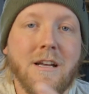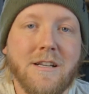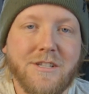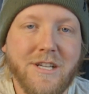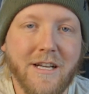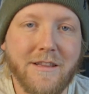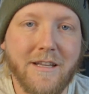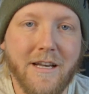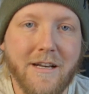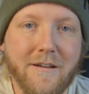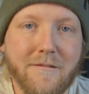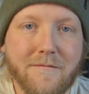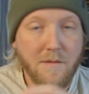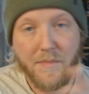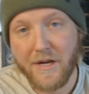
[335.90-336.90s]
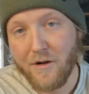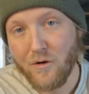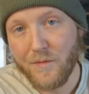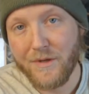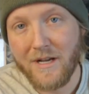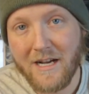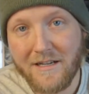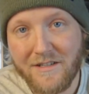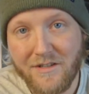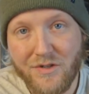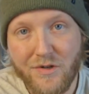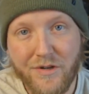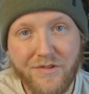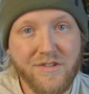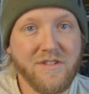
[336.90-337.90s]
Check that out. But I hope you guys
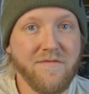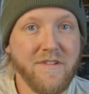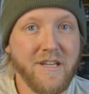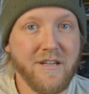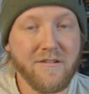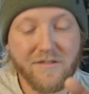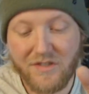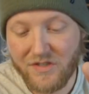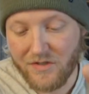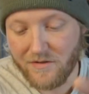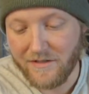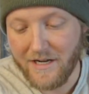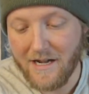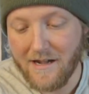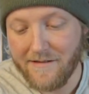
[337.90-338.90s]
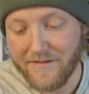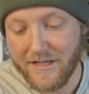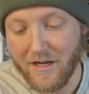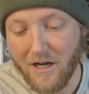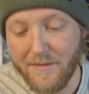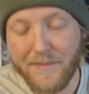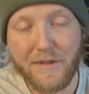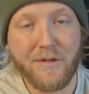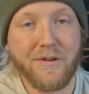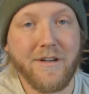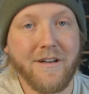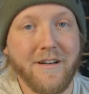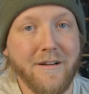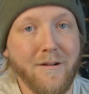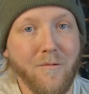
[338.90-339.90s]
enjoyed this video. Sorry I haven't
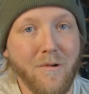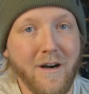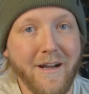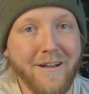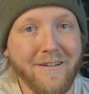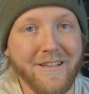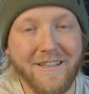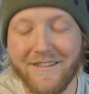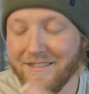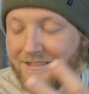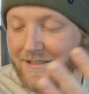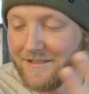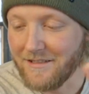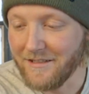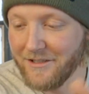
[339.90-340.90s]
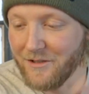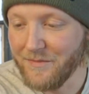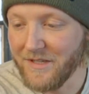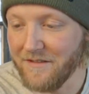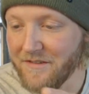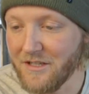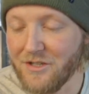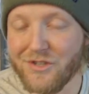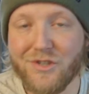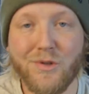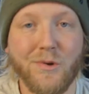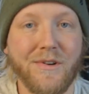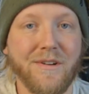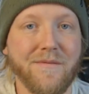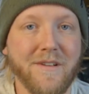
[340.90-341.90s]
uploaded in a while, and this is a little bit of a
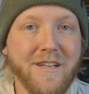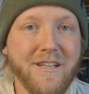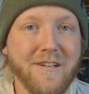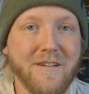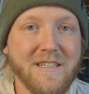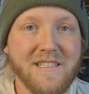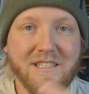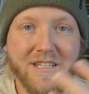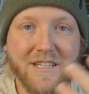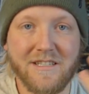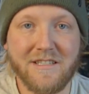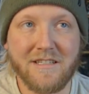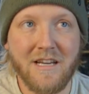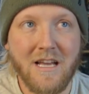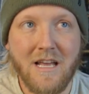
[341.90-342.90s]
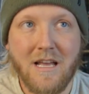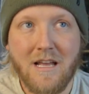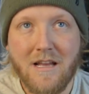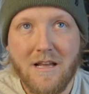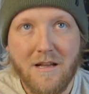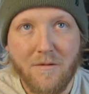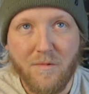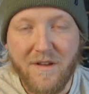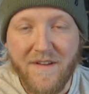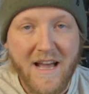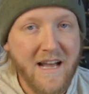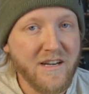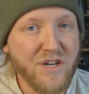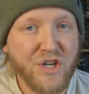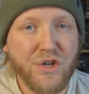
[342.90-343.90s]
shorter video. It's just, we've
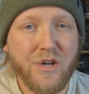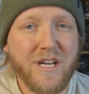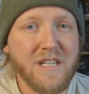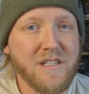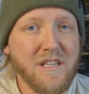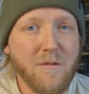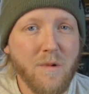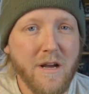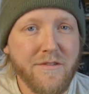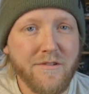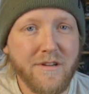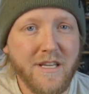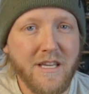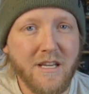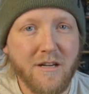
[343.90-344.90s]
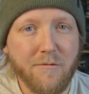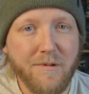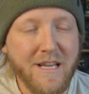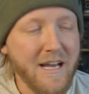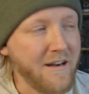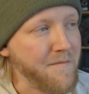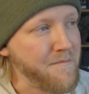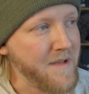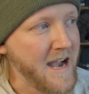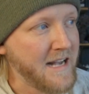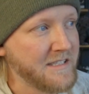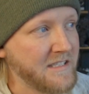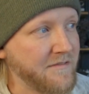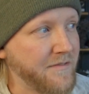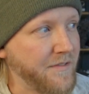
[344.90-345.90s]
had crazy weather here. We had a
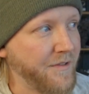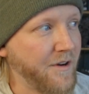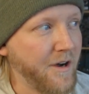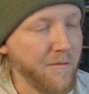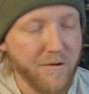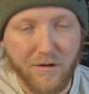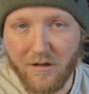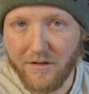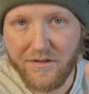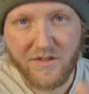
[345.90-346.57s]
massive thaw where all the